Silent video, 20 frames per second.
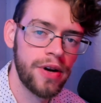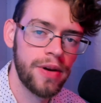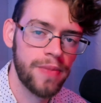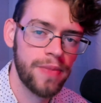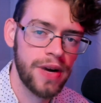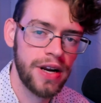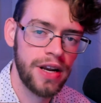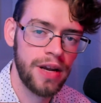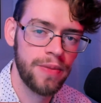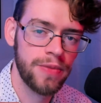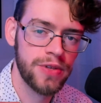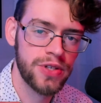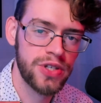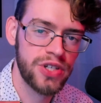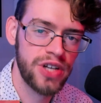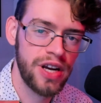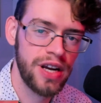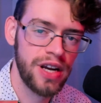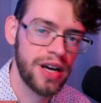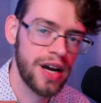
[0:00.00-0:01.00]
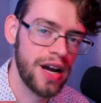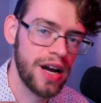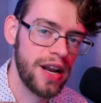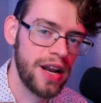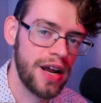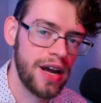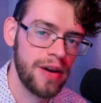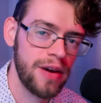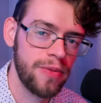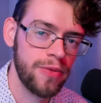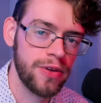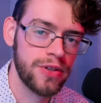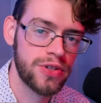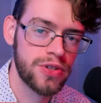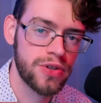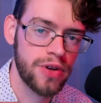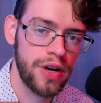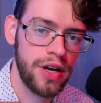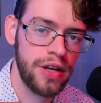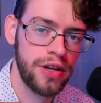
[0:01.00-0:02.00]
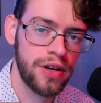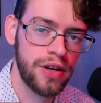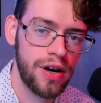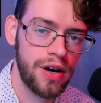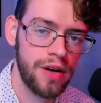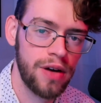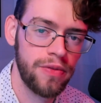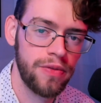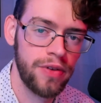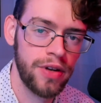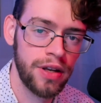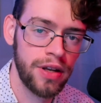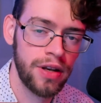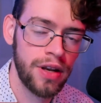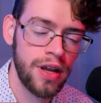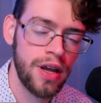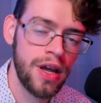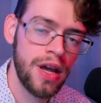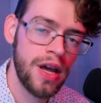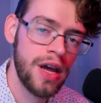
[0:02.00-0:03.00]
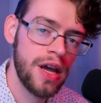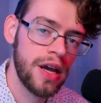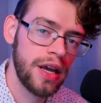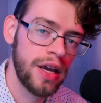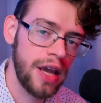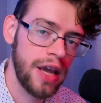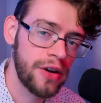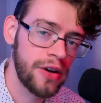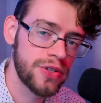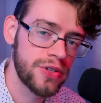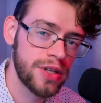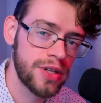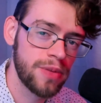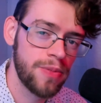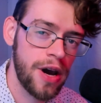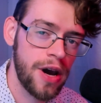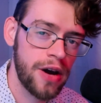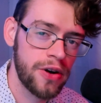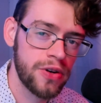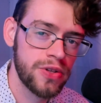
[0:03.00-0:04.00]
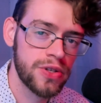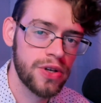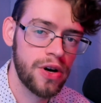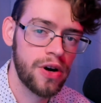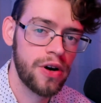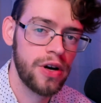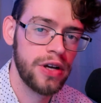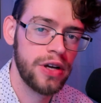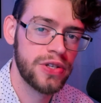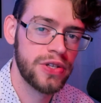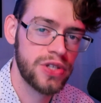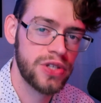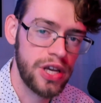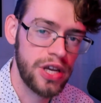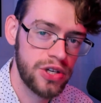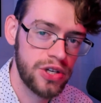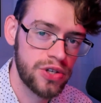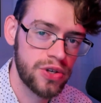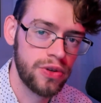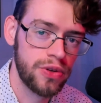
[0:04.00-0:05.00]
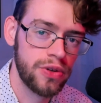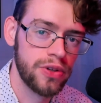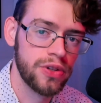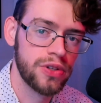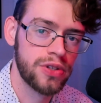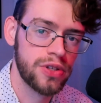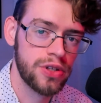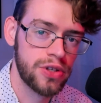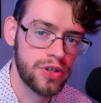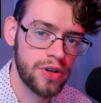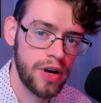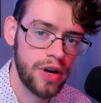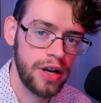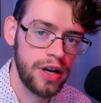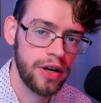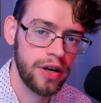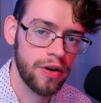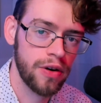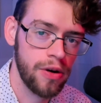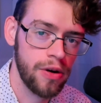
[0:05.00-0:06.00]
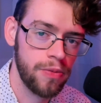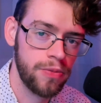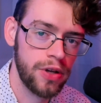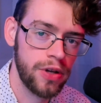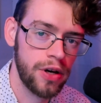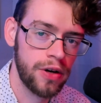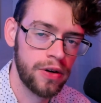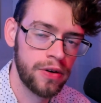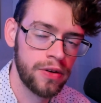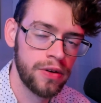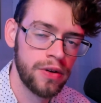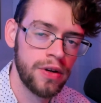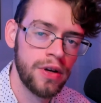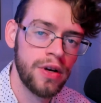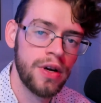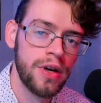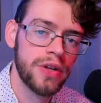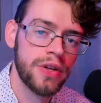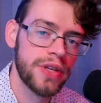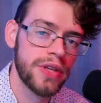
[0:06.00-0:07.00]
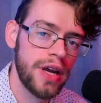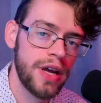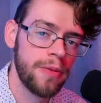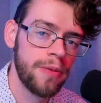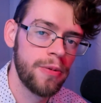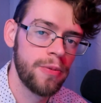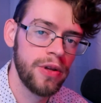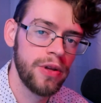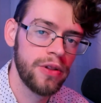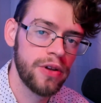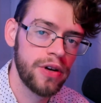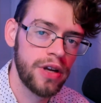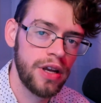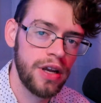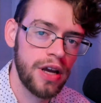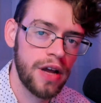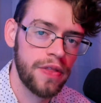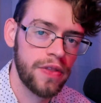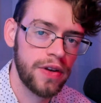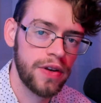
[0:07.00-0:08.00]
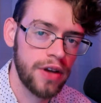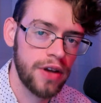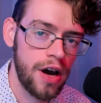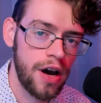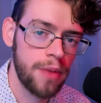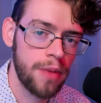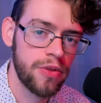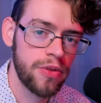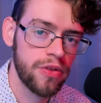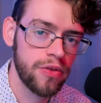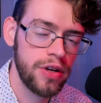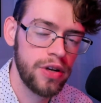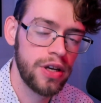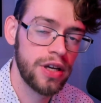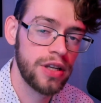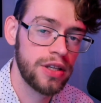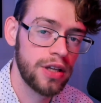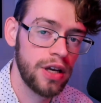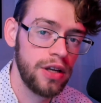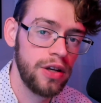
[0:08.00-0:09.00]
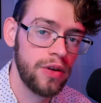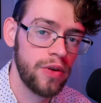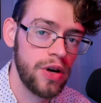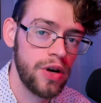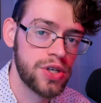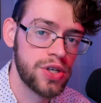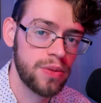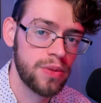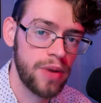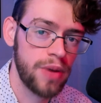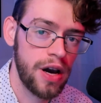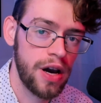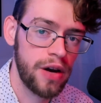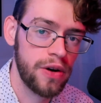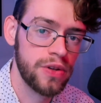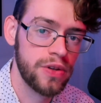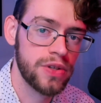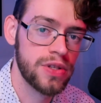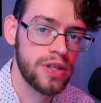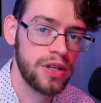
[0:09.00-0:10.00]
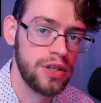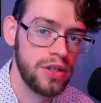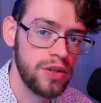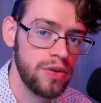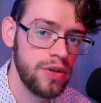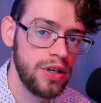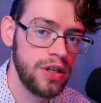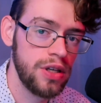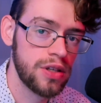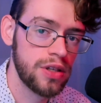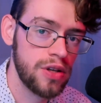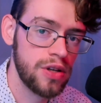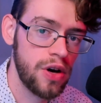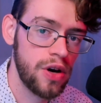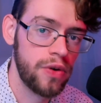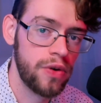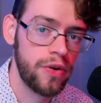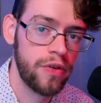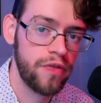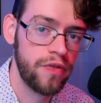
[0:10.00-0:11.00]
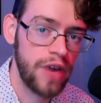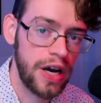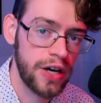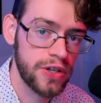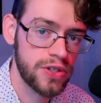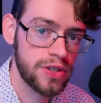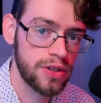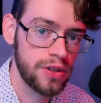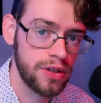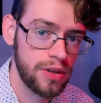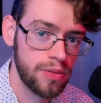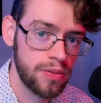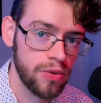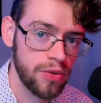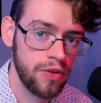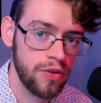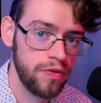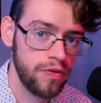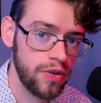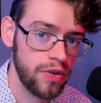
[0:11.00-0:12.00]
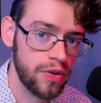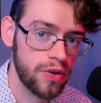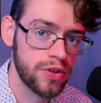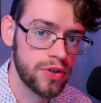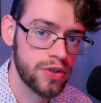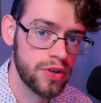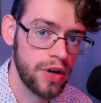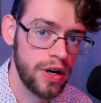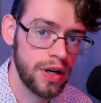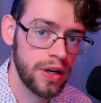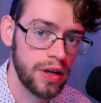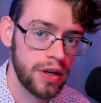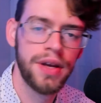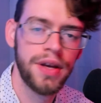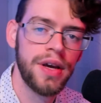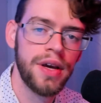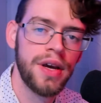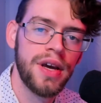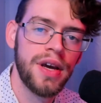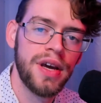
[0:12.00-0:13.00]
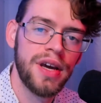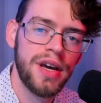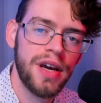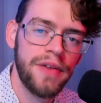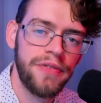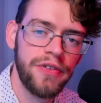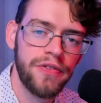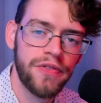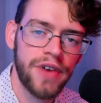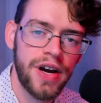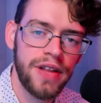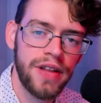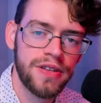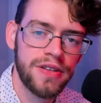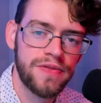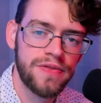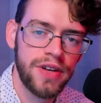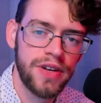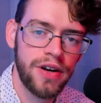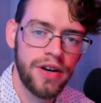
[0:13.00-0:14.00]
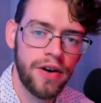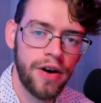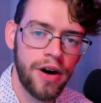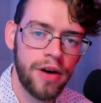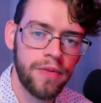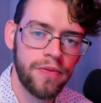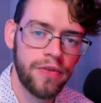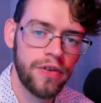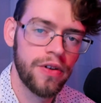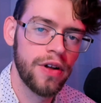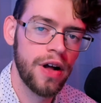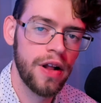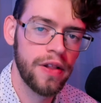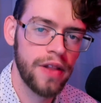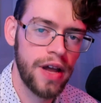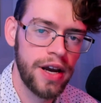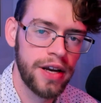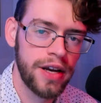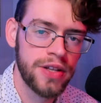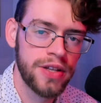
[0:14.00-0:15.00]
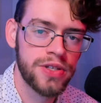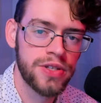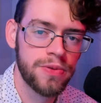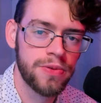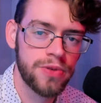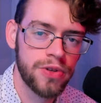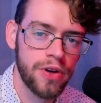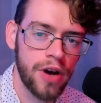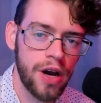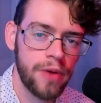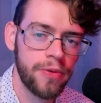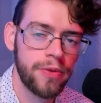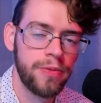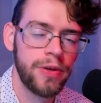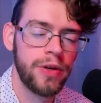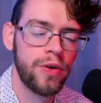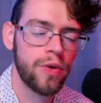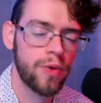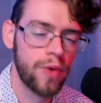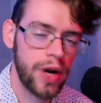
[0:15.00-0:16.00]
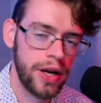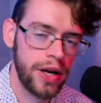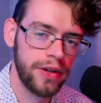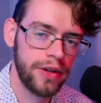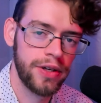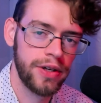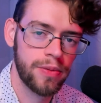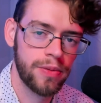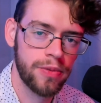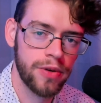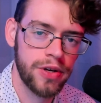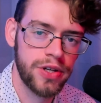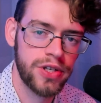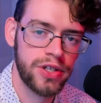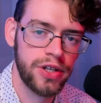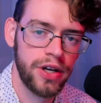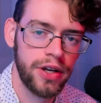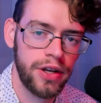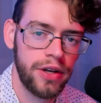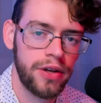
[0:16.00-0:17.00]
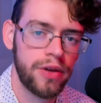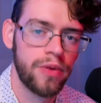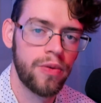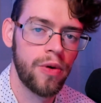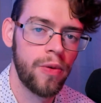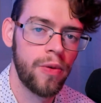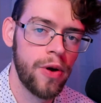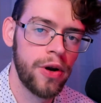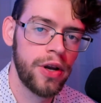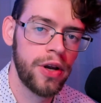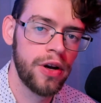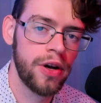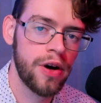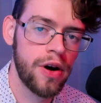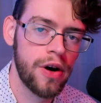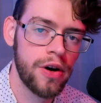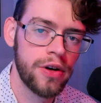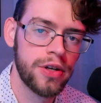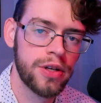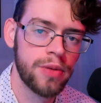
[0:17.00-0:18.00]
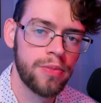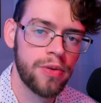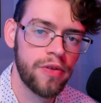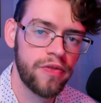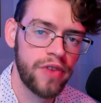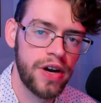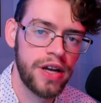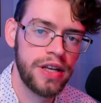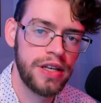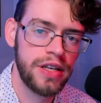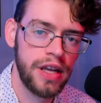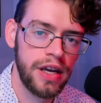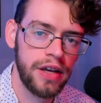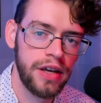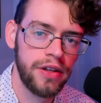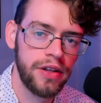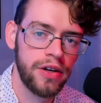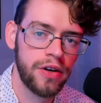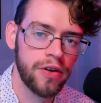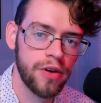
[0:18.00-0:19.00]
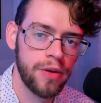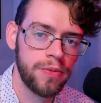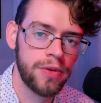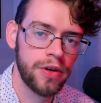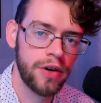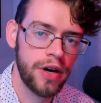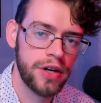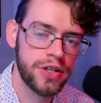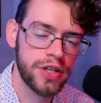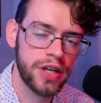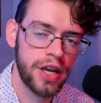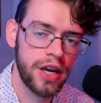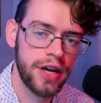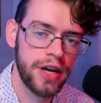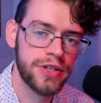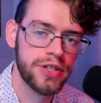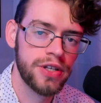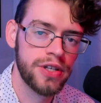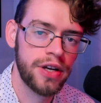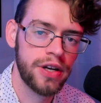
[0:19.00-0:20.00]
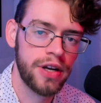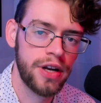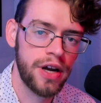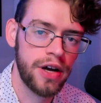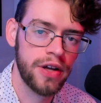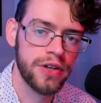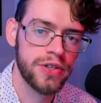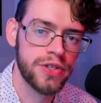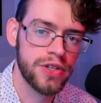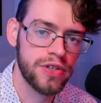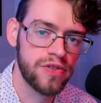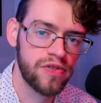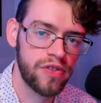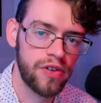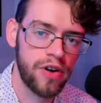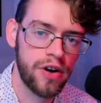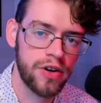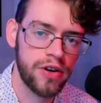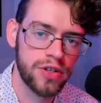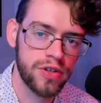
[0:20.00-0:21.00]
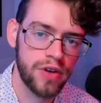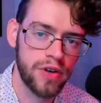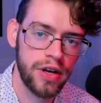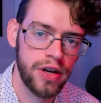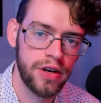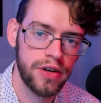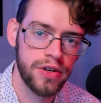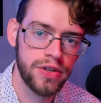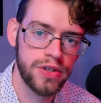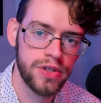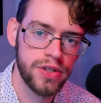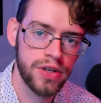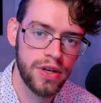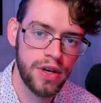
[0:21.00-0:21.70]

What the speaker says: My name is Jake, and I am with Trade Confident. Candlestick patterns are essential to trading crypto. Today, I'm going to be looking at the top 3 continuation patterns that you need to know to vastly improve your trading. If you find this video helpful, a like and subscribe would be greatly appreciated. We're working hard to provide daily crypto education and analysis for our traders.